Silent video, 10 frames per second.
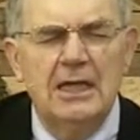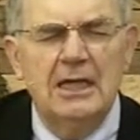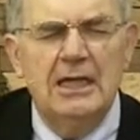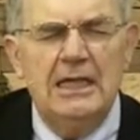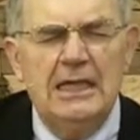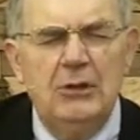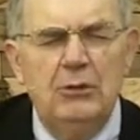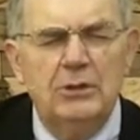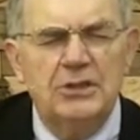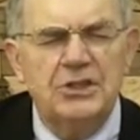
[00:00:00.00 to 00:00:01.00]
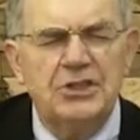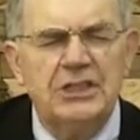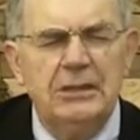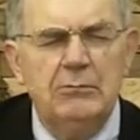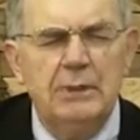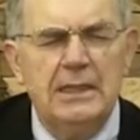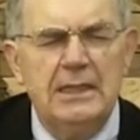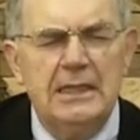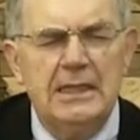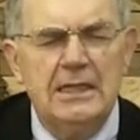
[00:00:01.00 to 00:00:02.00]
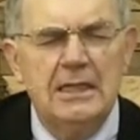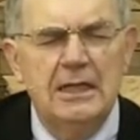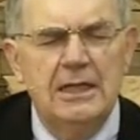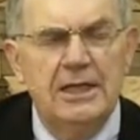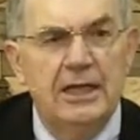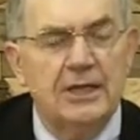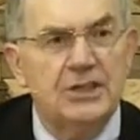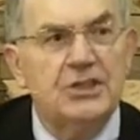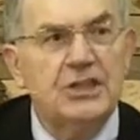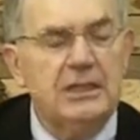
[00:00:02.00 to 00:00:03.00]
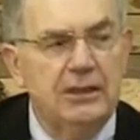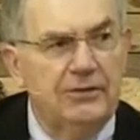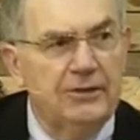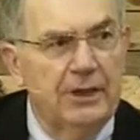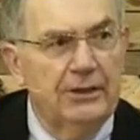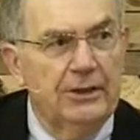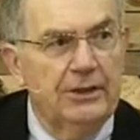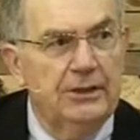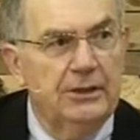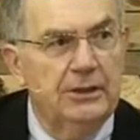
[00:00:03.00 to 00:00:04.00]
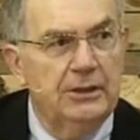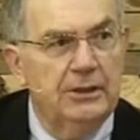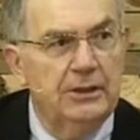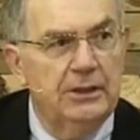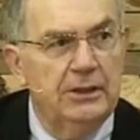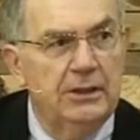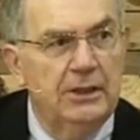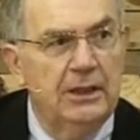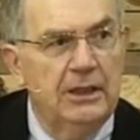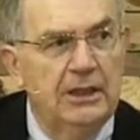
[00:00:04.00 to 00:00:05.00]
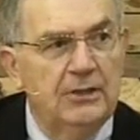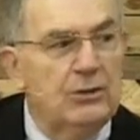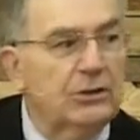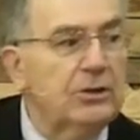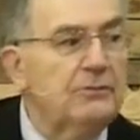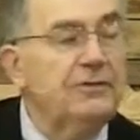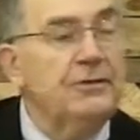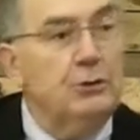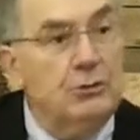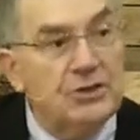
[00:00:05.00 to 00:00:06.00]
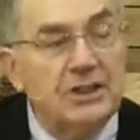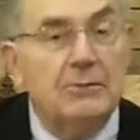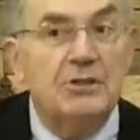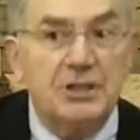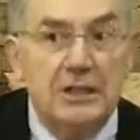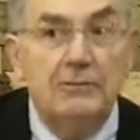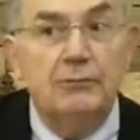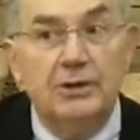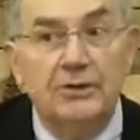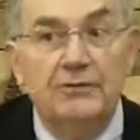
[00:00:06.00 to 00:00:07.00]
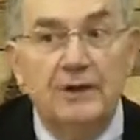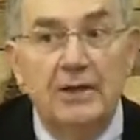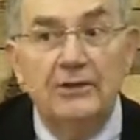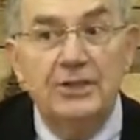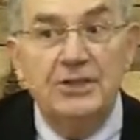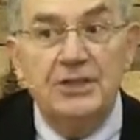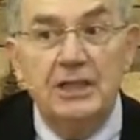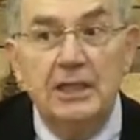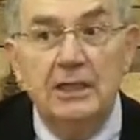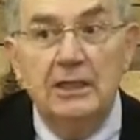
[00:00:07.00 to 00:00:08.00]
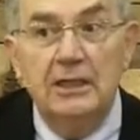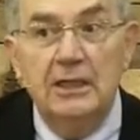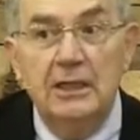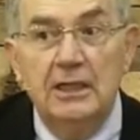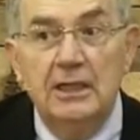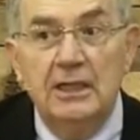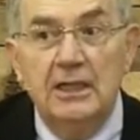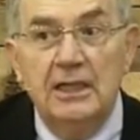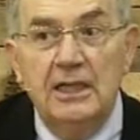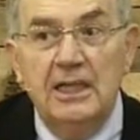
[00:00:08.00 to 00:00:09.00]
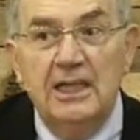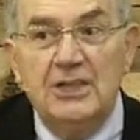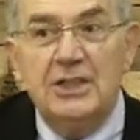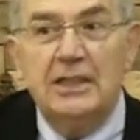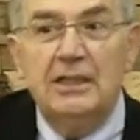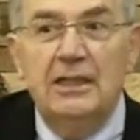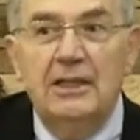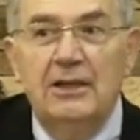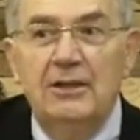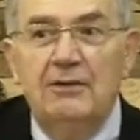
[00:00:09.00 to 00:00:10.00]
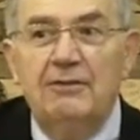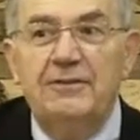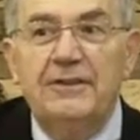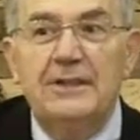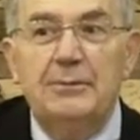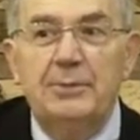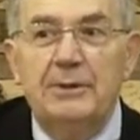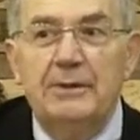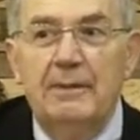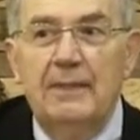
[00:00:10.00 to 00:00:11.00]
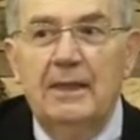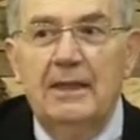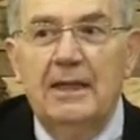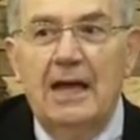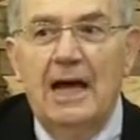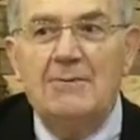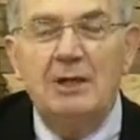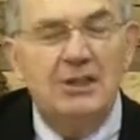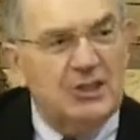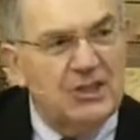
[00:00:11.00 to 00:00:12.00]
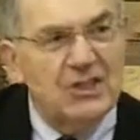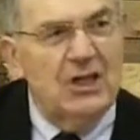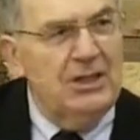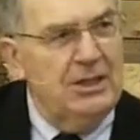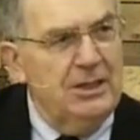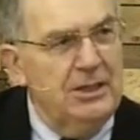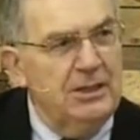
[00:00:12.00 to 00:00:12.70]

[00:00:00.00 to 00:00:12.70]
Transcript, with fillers: He who has seen me has seen the Father. He's not confusing himself with the Father, is he? He's saying, Philip, I'm his son.